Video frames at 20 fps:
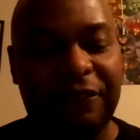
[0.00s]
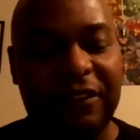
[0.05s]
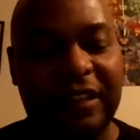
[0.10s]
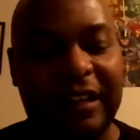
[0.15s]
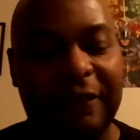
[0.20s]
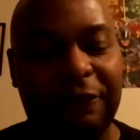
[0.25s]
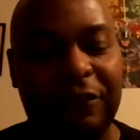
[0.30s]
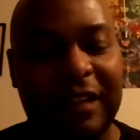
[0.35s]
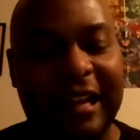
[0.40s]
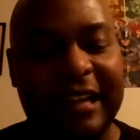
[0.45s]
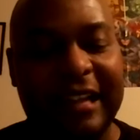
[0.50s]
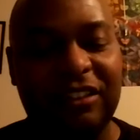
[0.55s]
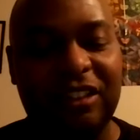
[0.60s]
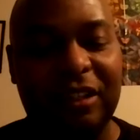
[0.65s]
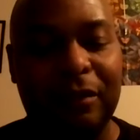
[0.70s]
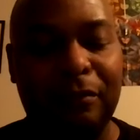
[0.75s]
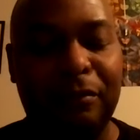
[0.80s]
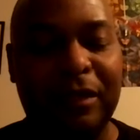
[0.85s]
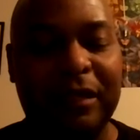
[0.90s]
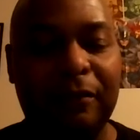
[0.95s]
the
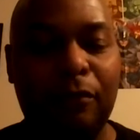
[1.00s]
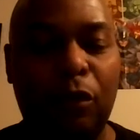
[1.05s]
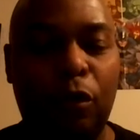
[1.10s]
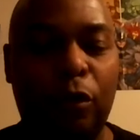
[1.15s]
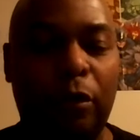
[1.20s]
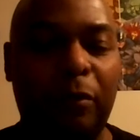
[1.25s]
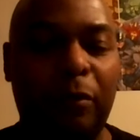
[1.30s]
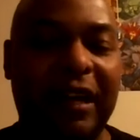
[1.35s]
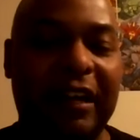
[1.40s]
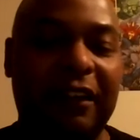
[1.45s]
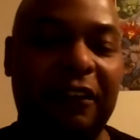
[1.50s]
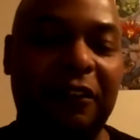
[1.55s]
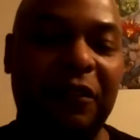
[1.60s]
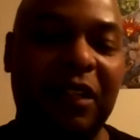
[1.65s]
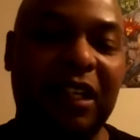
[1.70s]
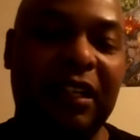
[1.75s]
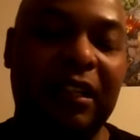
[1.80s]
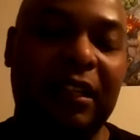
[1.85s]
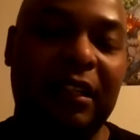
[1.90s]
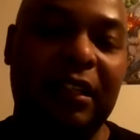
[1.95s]
flagship be more about
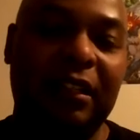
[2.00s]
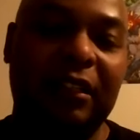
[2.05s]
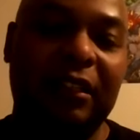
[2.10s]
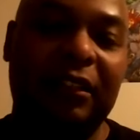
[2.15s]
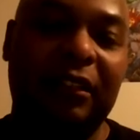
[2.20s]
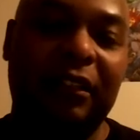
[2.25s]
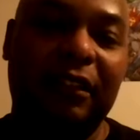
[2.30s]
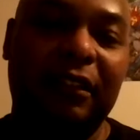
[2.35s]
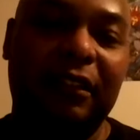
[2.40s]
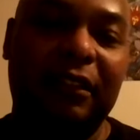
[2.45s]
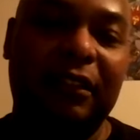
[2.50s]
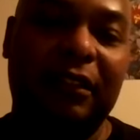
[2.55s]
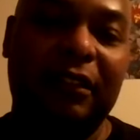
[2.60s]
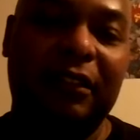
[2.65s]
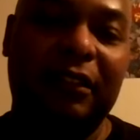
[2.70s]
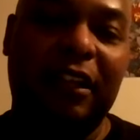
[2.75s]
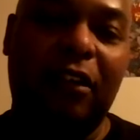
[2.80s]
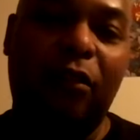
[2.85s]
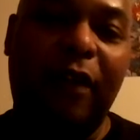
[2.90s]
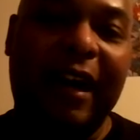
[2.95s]

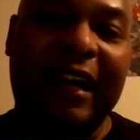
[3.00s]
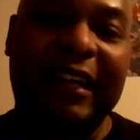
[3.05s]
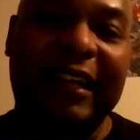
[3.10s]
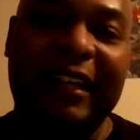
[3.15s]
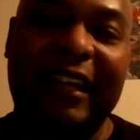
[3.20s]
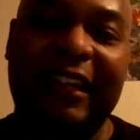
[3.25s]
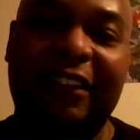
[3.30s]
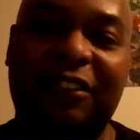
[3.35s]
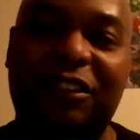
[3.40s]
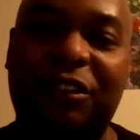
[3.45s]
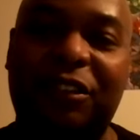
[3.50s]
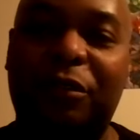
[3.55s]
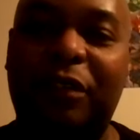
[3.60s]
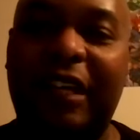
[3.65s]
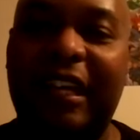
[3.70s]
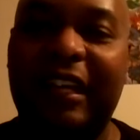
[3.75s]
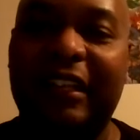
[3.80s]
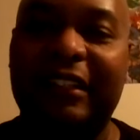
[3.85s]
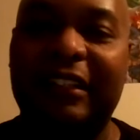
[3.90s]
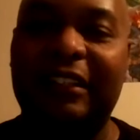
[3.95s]
the Quiet Council
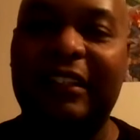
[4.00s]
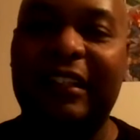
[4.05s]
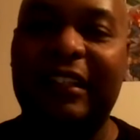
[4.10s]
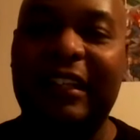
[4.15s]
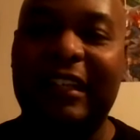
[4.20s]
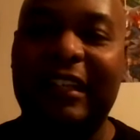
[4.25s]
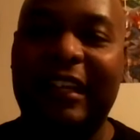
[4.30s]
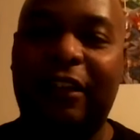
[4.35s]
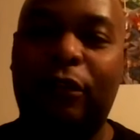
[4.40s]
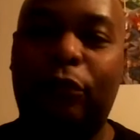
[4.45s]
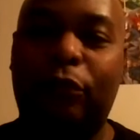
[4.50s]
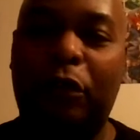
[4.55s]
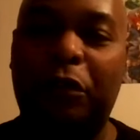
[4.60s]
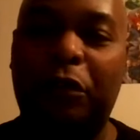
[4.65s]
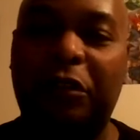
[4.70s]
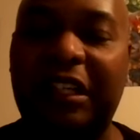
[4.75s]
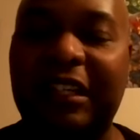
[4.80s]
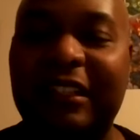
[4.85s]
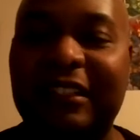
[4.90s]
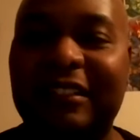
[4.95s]
and the inner
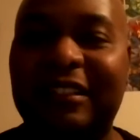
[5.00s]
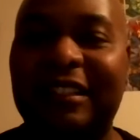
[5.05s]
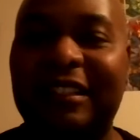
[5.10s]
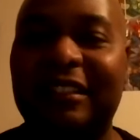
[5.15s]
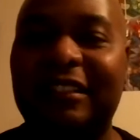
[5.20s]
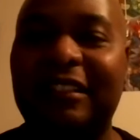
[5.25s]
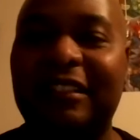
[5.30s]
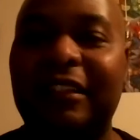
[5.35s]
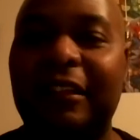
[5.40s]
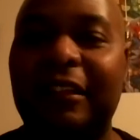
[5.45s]
workings and